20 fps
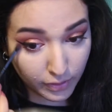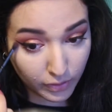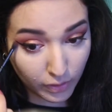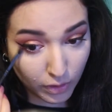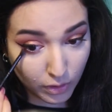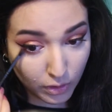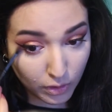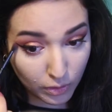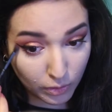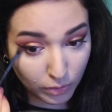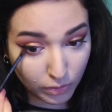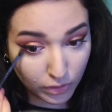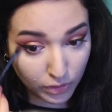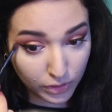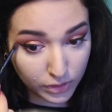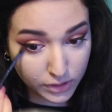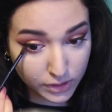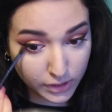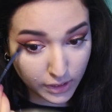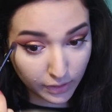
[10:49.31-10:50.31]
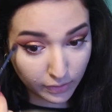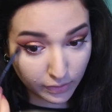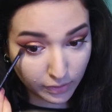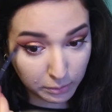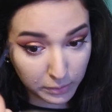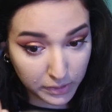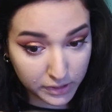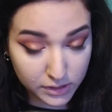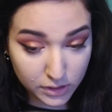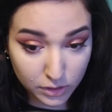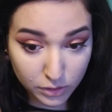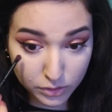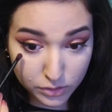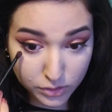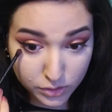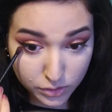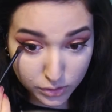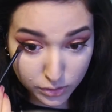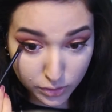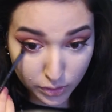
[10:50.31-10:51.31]
the whole look together, and makes it look
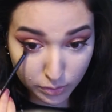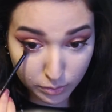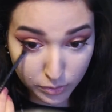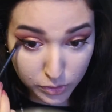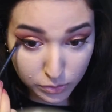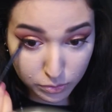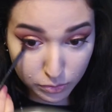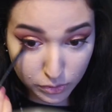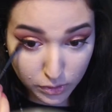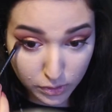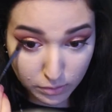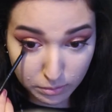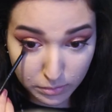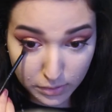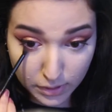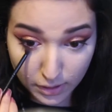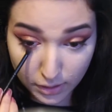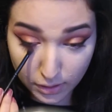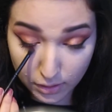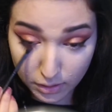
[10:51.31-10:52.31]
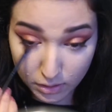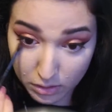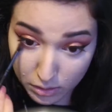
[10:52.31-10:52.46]
so much more complete.